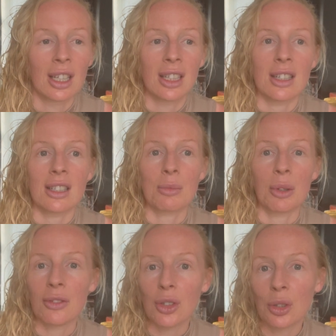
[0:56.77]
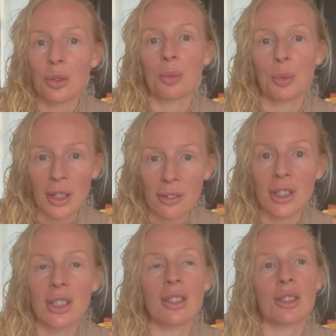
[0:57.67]
testing my food,
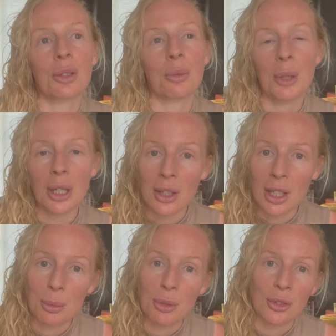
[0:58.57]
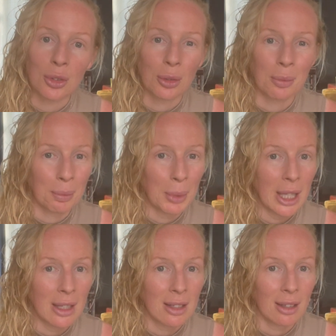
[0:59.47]
breakfast, meal the night before,
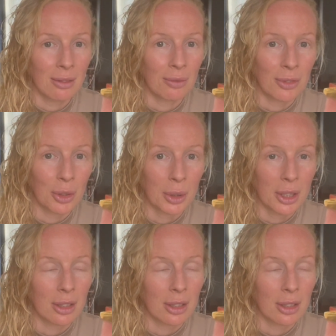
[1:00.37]
pizza if you wanted to